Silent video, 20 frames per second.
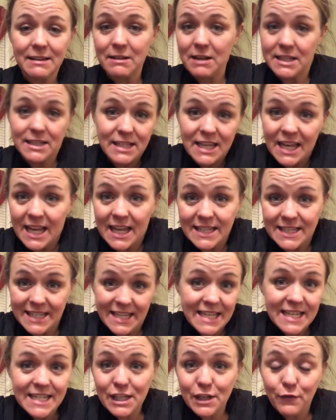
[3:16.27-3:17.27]
it's
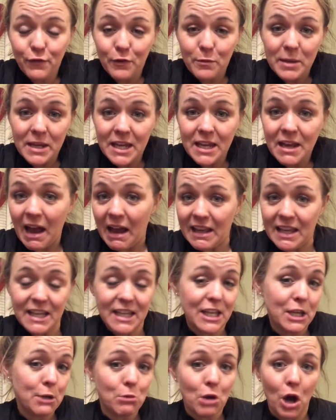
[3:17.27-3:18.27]
easy for me. I can
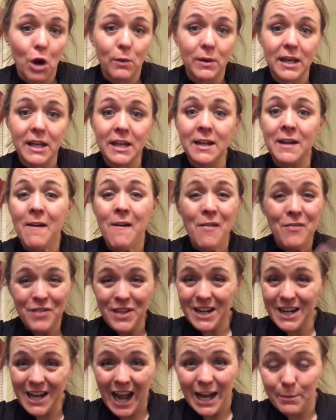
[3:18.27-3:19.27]
keep going.
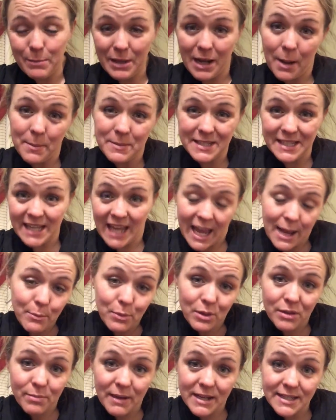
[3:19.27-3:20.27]
Then it kind of becomes a game
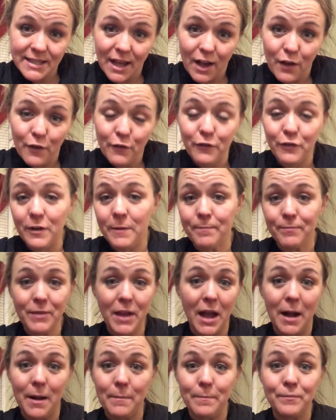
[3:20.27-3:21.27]
with myself.
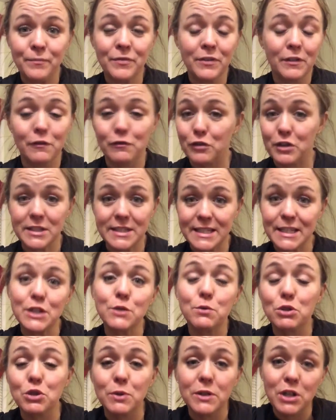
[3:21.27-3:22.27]
For
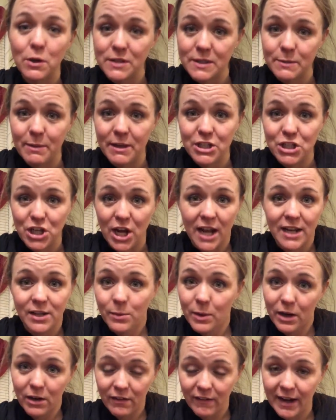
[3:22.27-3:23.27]
instance, we're doing no spend
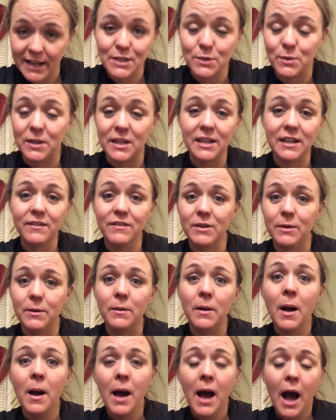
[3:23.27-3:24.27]
January, right? So it can even
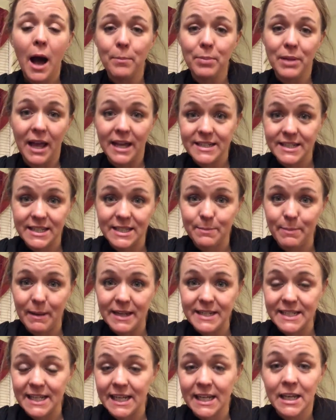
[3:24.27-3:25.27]
apply to
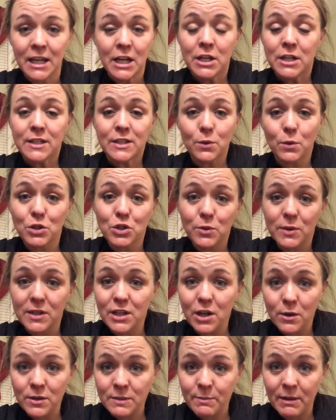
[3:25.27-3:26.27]
spending. So we're doing
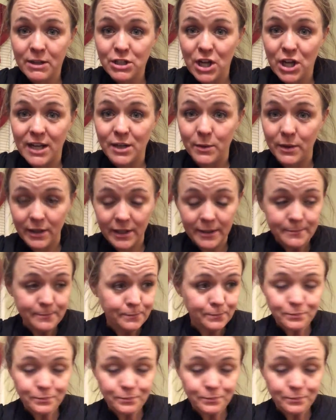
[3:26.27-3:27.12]
no spend January.